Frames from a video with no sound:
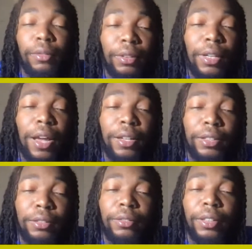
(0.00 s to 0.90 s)

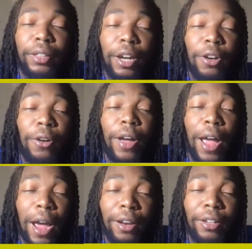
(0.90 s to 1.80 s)
Yes, the dunk on
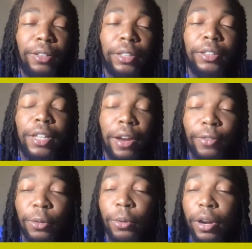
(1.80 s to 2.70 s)
Allen is
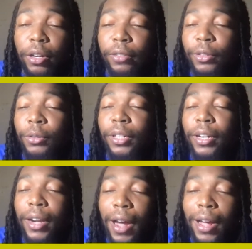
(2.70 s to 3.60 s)
everywhere. If you did
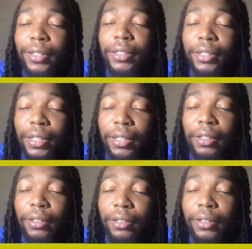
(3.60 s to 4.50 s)
not
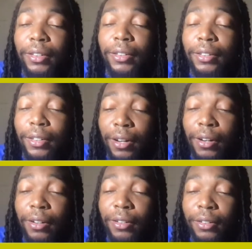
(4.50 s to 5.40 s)
see the
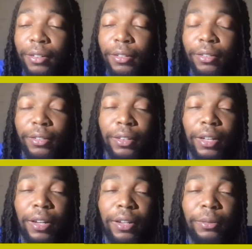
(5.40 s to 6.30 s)
dunk,
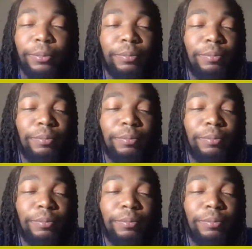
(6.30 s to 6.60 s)
then